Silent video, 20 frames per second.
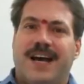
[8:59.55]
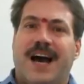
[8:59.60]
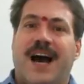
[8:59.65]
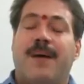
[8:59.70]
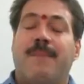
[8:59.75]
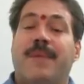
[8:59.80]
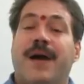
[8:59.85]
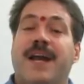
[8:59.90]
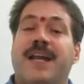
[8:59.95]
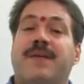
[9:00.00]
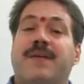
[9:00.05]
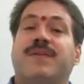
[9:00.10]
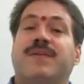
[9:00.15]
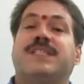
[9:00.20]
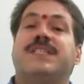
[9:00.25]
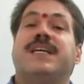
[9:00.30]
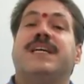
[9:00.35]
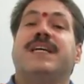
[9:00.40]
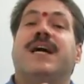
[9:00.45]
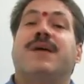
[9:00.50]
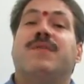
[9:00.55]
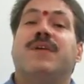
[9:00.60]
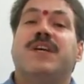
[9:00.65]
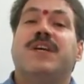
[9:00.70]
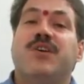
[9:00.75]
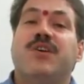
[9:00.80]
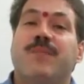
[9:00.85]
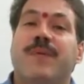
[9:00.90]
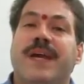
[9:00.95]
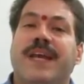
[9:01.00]
are manifesting our
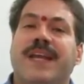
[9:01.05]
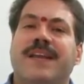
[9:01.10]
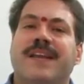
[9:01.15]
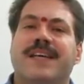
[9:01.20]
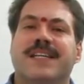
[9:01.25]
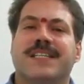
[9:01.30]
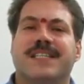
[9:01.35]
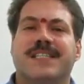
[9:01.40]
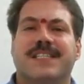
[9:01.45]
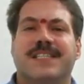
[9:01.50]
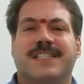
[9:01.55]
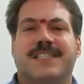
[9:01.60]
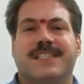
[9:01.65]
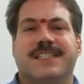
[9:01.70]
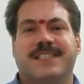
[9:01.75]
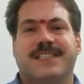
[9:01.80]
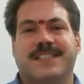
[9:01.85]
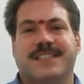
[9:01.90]
humaneness.